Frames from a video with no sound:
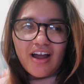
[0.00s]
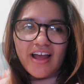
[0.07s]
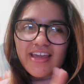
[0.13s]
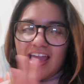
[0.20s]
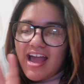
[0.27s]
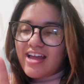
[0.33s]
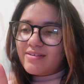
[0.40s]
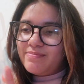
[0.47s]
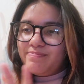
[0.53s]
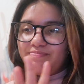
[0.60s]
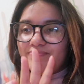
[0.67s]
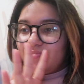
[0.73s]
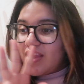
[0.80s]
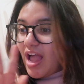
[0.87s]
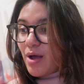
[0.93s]
Again,
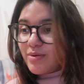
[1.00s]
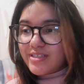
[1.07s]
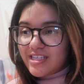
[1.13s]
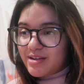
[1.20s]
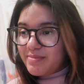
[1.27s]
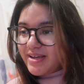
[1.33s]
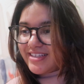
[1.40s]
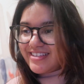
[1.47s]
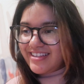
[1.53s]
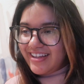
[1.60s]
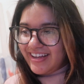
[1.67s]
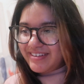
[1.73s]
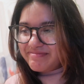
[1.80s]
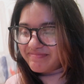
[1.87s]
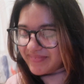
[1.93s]
I was in a big
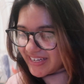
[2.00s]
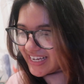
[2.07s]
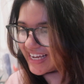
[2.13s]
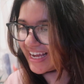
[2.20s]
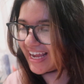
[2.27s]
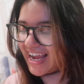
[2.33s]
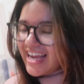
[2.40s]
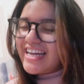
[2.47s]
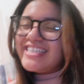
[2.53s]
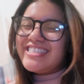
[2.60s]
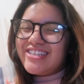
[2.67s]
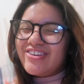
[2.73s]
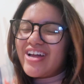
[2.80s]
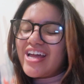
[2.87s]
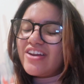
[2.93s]
slump and I
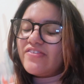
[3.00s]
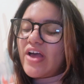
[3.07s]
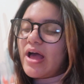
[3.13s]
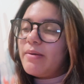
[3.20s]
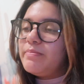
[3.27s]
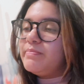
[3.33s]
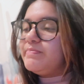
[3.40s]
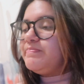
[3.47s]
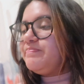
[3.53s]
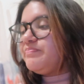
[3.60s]
still kind of am.